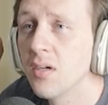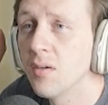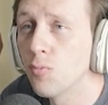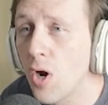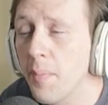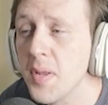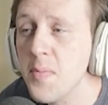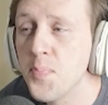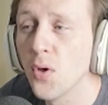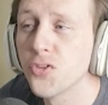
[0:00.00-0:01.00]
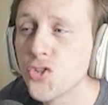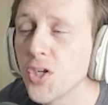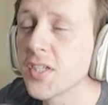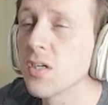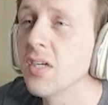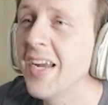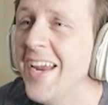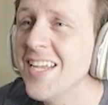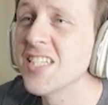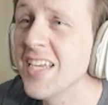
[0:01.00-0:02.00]
Robin both trigger
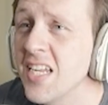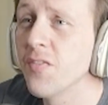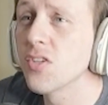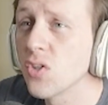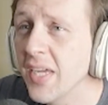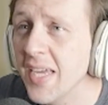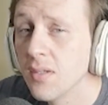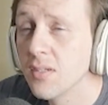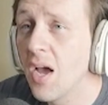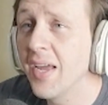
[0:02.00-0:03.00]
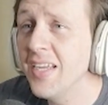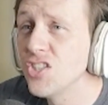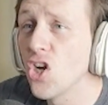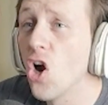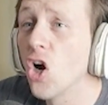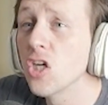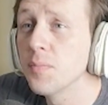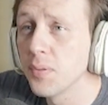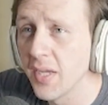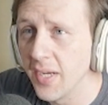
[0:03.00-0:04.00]
each individual hit, not each card
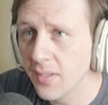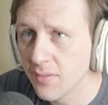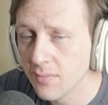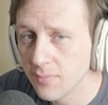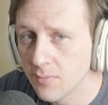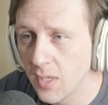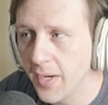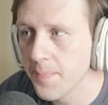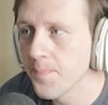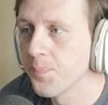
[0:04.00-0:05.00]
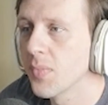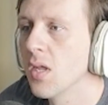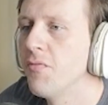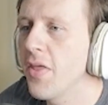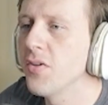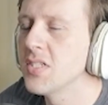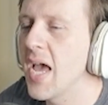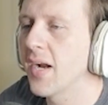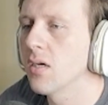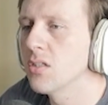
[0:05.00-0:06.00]
played, right? Feather
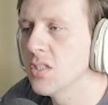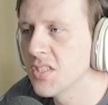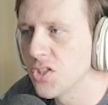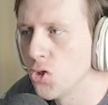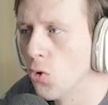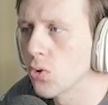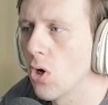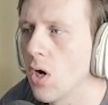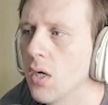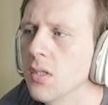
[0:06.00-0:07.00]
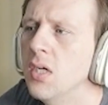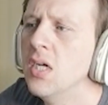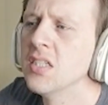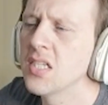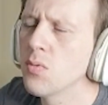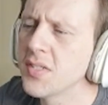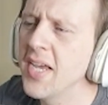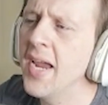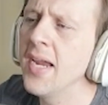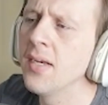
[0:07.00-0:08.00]
Dagger is a tool card. It says
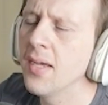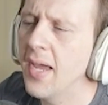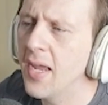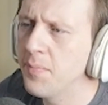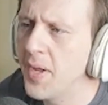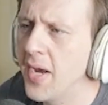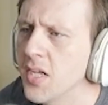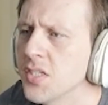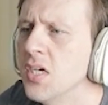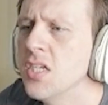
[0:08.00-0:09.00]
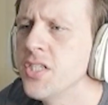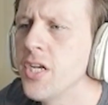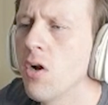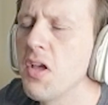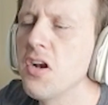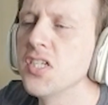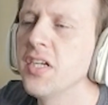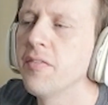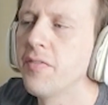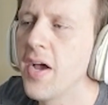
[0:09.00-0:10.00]
retain and banish, 0
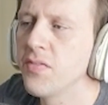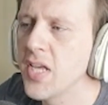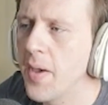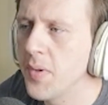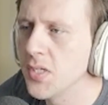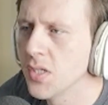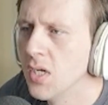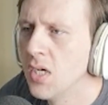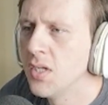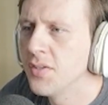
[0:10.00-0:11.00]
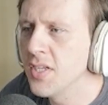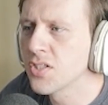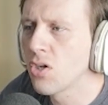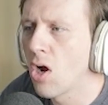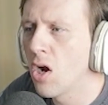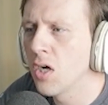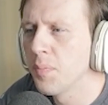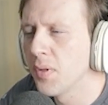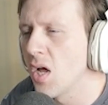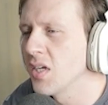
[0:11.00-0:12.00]
energy, 5 damage. This card
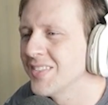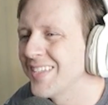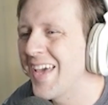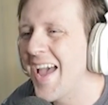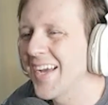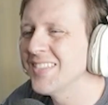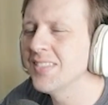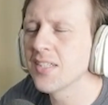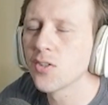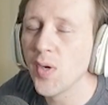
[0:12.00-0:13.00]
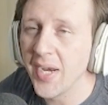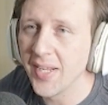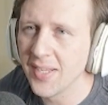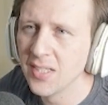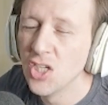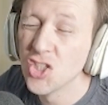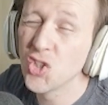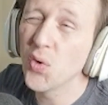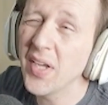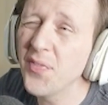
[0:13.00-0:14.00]
belongs to the Axie that created it.
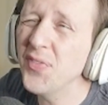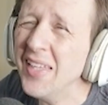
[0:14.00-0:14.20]
So if the